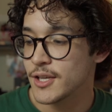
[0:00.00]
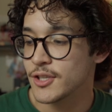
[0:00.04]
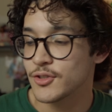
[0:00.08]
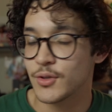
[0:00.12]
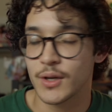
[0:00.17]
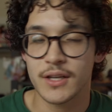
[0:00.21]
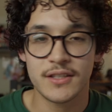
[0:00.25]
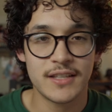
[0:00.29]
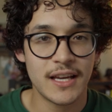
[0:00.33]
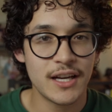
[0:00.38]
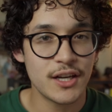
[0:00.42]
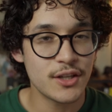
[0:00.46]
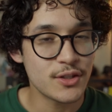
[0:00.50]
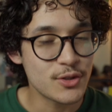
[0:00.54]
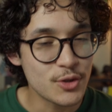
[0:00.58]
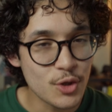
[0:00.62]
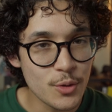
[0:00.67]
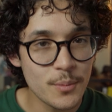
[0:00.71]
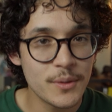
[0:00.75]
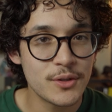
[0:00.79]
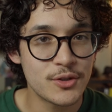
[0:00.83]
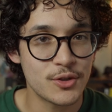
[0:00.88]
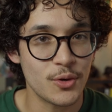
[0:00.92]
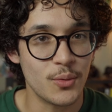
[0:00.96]
so I decided to
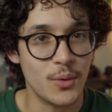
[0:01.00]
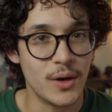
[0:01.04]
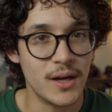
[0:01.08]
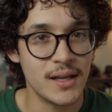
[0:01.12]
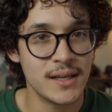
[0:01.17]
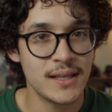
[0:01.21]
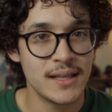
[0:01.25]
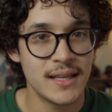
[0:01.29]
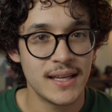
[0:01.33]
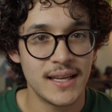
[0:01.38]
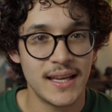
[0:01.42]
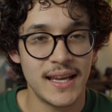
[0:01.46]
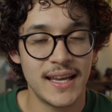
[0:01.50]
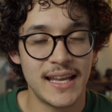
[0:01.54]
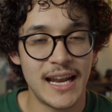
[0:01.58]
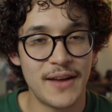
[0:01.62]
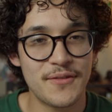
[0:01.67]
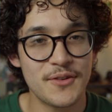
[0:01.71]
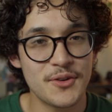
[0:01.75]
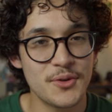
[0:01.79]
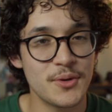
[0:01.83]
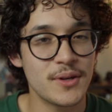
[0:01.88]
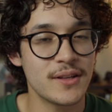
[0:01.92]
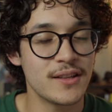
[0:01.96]
zoom into one, and
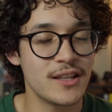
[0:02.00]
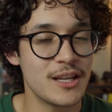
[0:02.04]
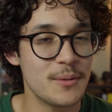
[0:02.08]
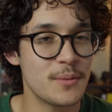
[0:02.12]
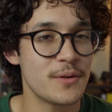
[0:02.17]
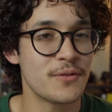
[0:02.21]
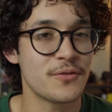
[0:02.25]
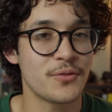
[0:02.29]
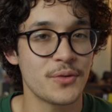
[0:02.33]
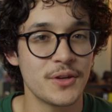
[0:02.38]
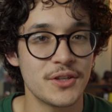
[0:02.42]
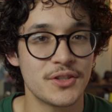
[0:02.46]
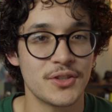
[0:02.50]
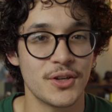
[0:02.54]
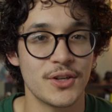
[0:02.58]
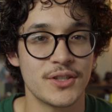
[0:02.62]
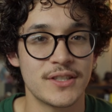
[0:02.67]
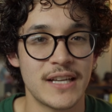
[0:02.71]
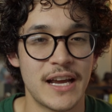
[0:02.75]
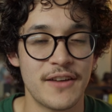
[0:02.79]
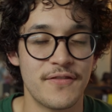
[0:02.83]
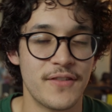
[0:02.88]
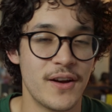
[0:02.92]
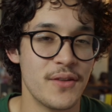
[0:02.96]
after doing a little bit of
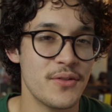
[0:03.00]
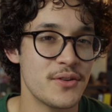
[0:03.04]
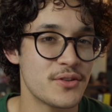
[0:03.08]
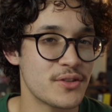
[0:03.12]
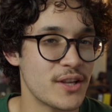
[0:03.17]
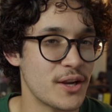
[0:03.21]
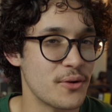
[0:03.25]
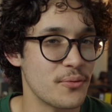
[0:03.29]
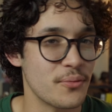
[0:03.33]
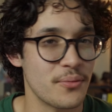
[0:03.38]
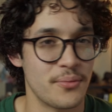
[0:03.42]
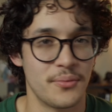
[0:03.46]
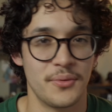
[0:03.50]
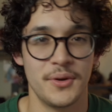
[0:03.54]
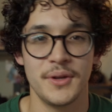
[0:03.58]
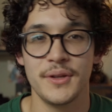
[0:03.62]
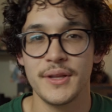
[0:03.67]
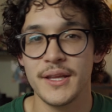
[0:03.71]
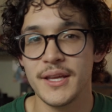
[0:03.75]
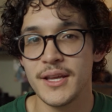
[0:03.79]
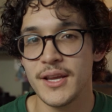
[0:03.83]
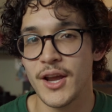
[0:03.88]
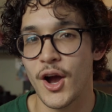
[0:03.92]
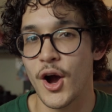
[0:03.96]
research, I found this like
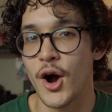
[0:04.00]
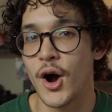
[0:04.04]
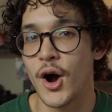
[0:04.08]
really